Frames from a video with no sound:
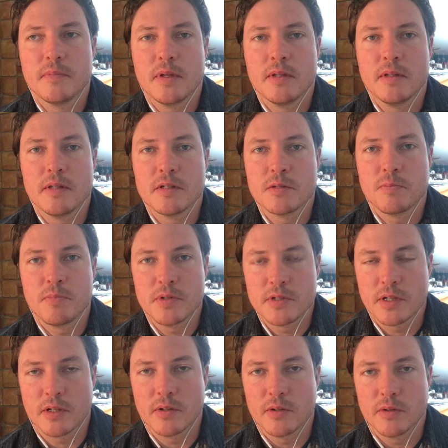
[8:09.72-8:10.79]
this
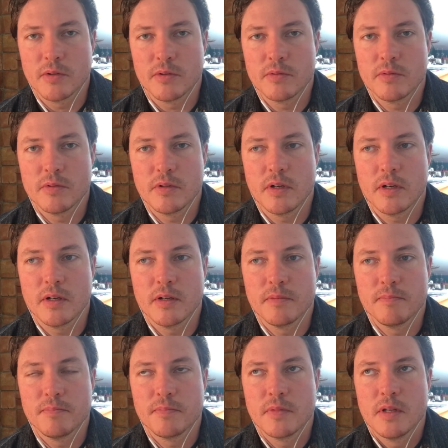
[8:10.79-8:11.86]
particular
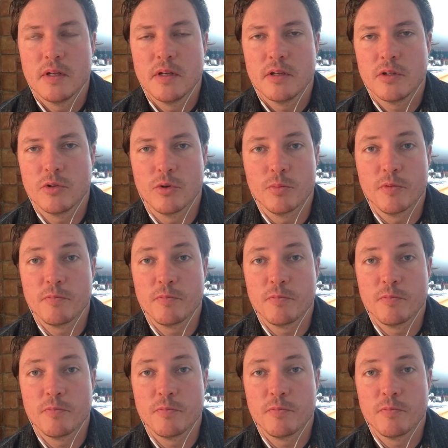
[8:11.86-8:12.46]
group